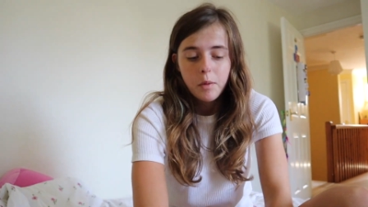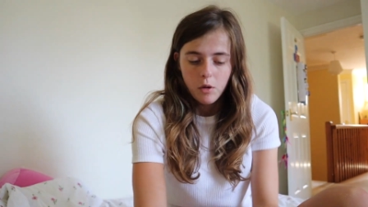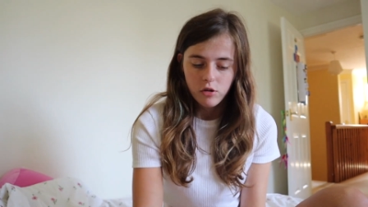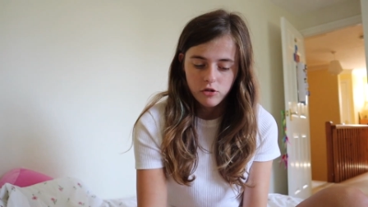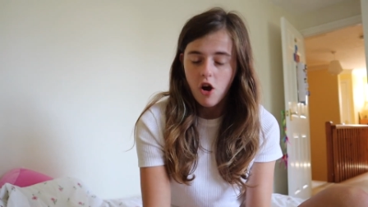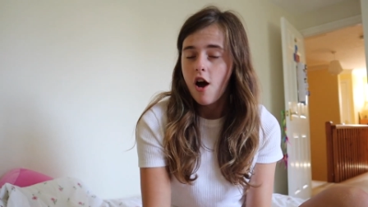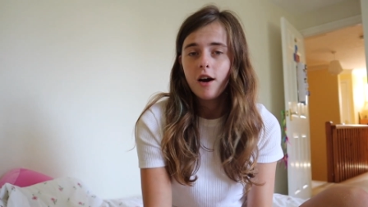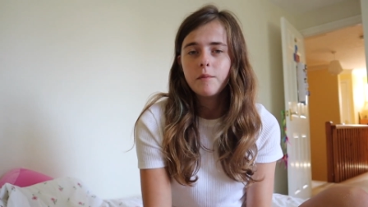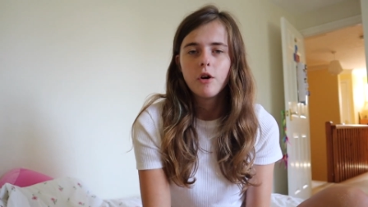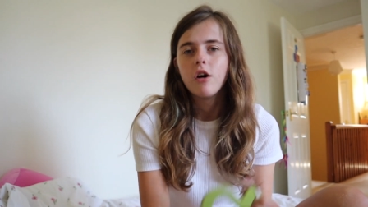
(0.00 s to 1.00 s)
But
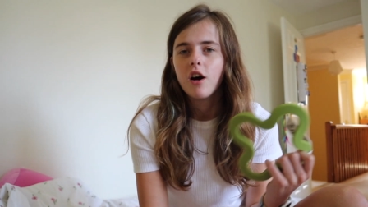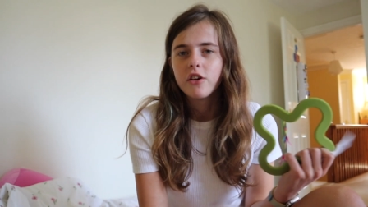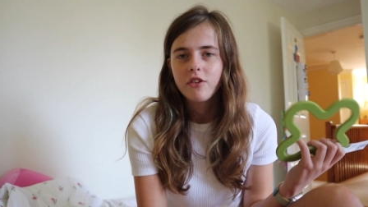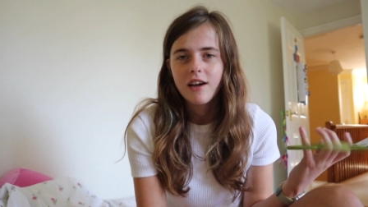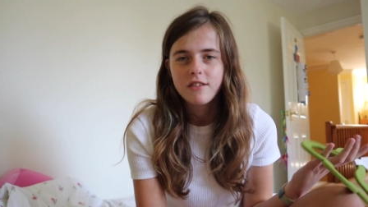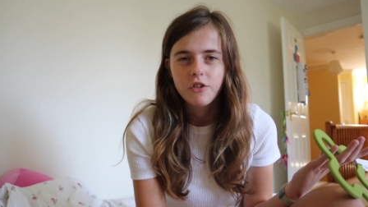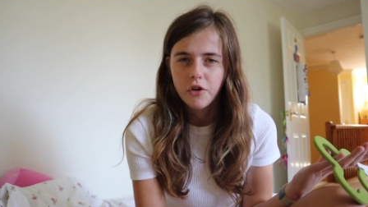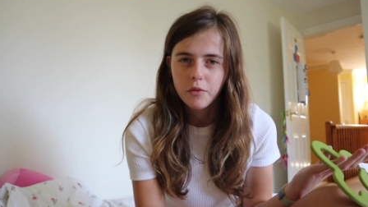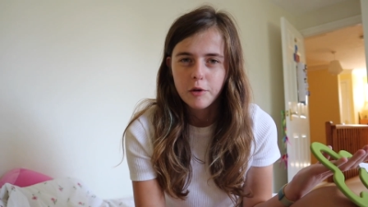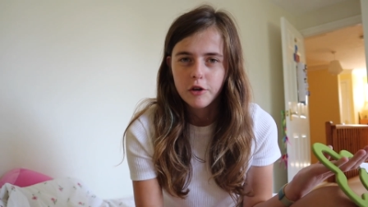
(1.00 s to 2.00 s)
I'm not, I don't know how to
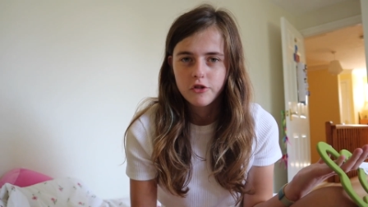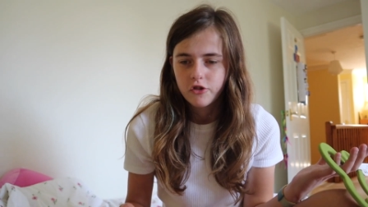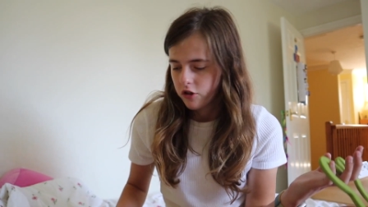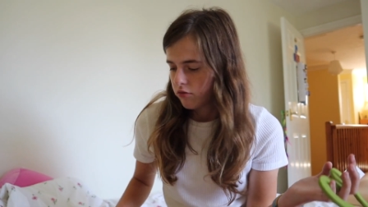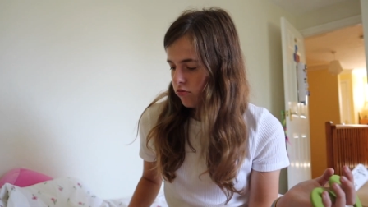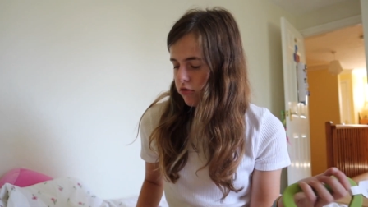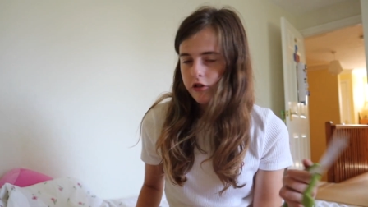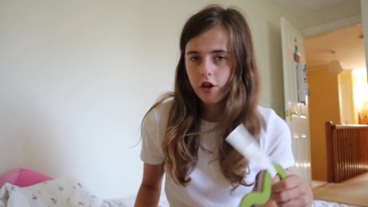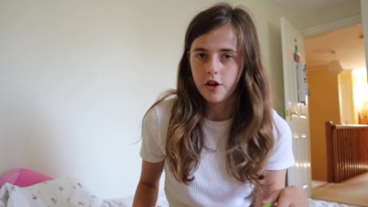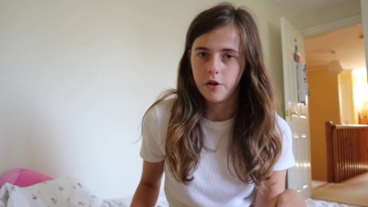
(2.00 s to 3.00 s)
cook much,
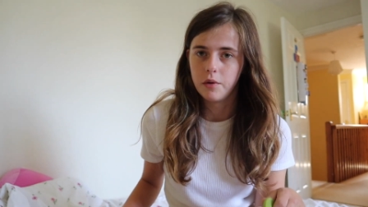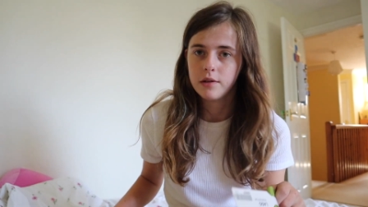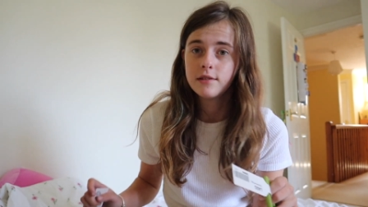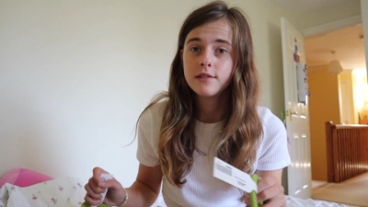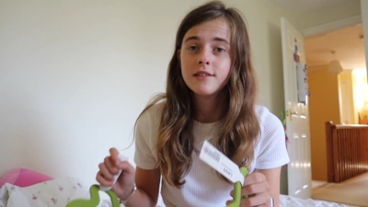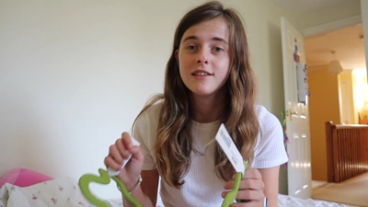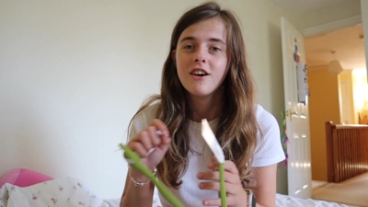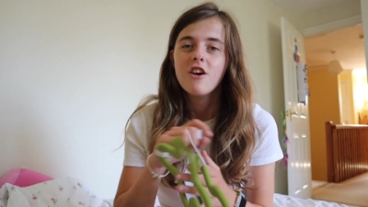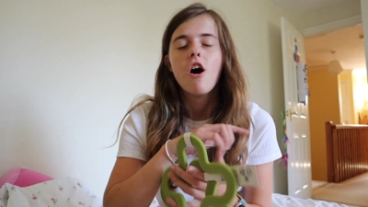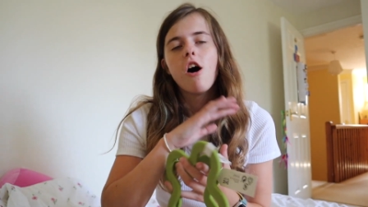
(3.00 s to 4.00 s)
so
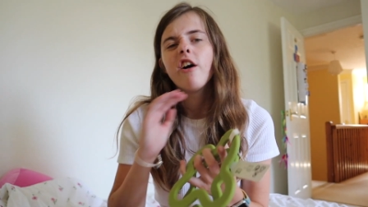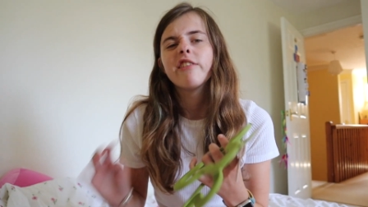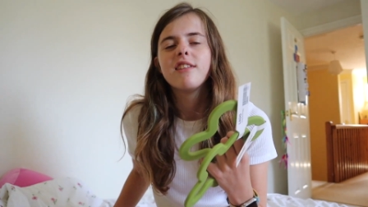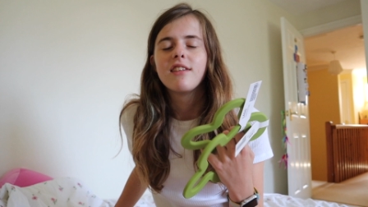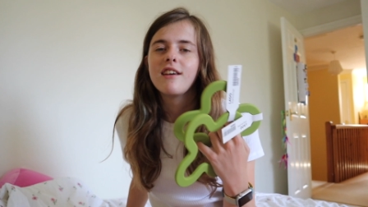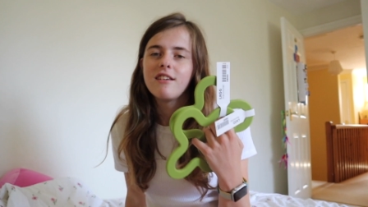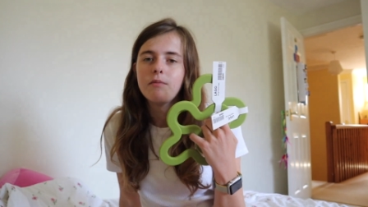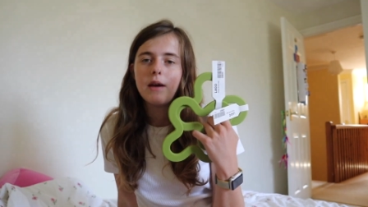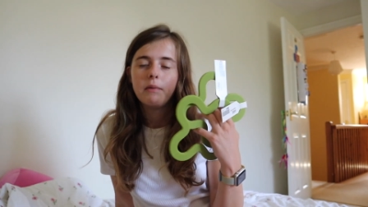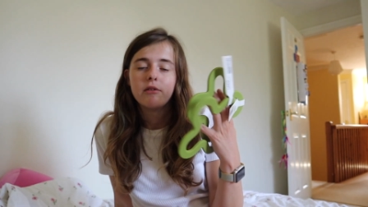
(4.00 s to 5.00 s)
half the things
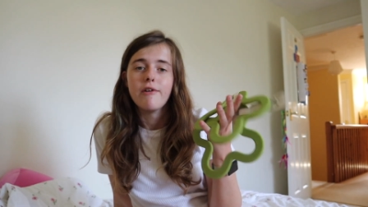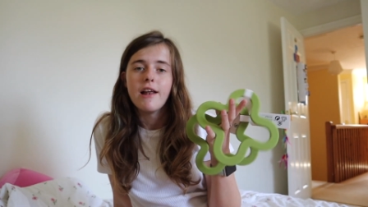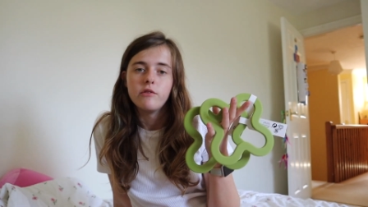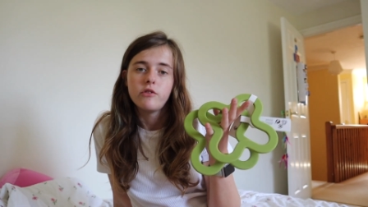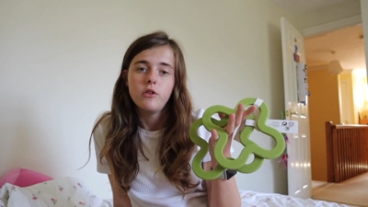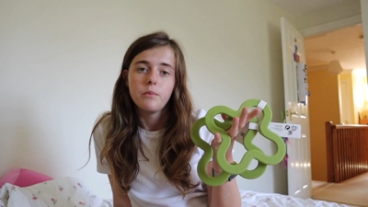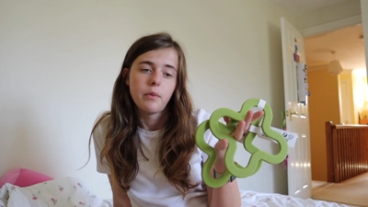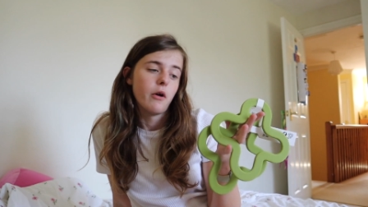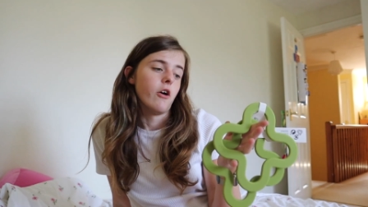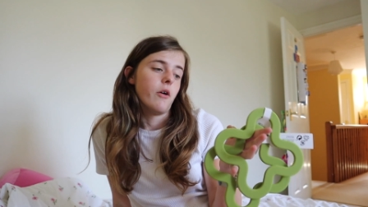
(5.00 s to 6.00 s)
may be irrelevant,
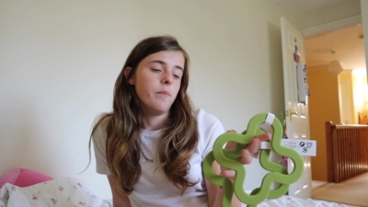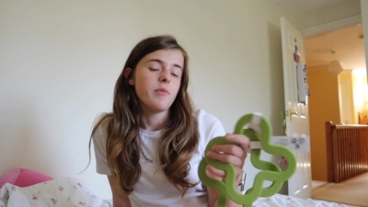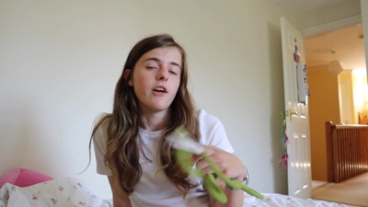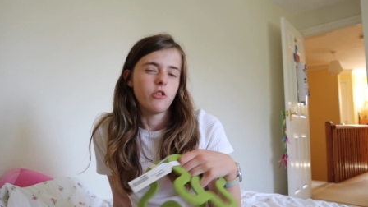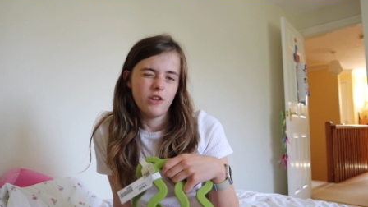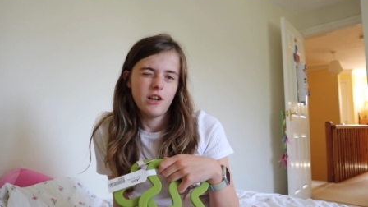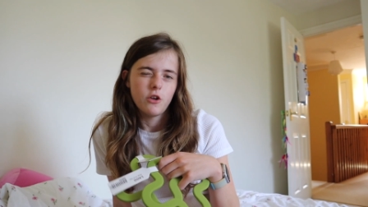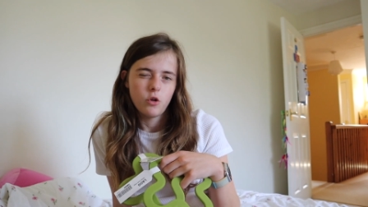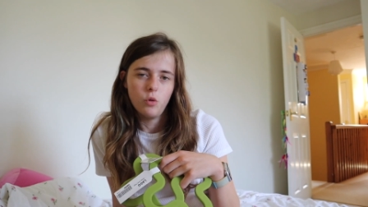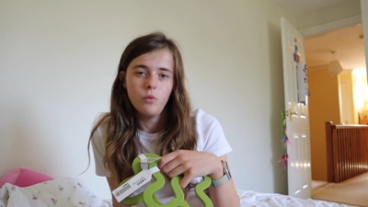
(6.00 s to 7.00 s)
but I thought they
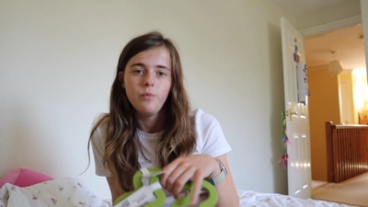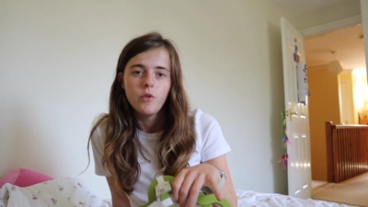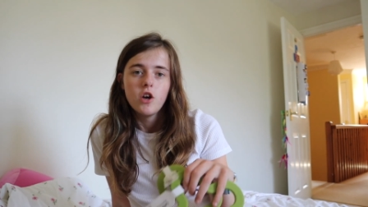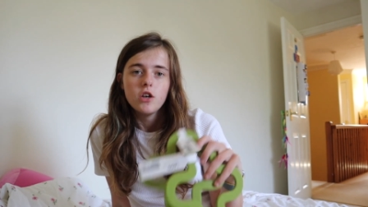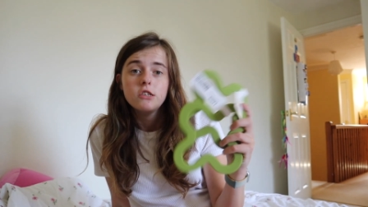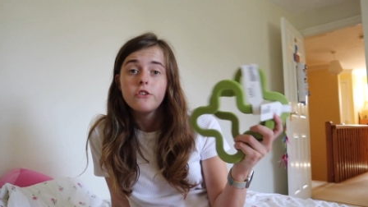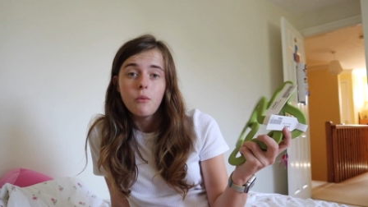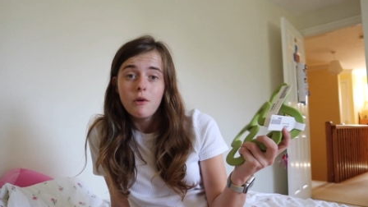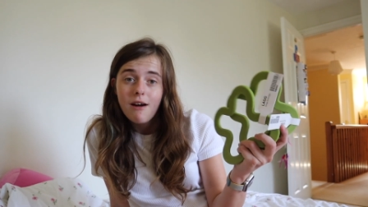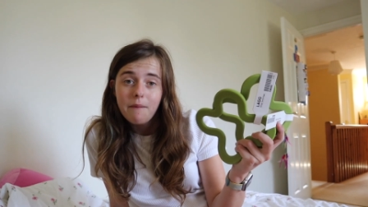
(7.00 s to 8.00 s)
looked cool, so
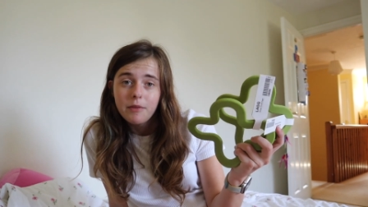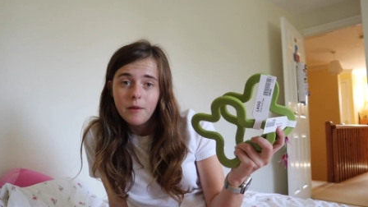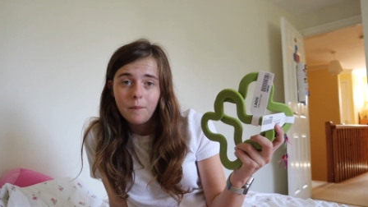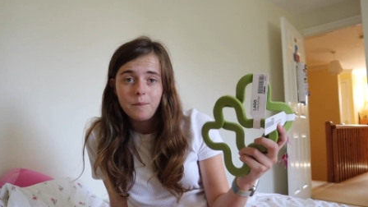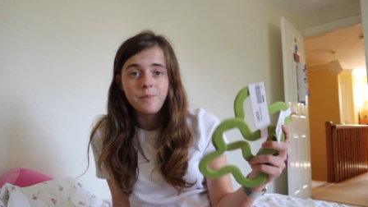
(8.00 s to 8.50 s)
we grabbed them.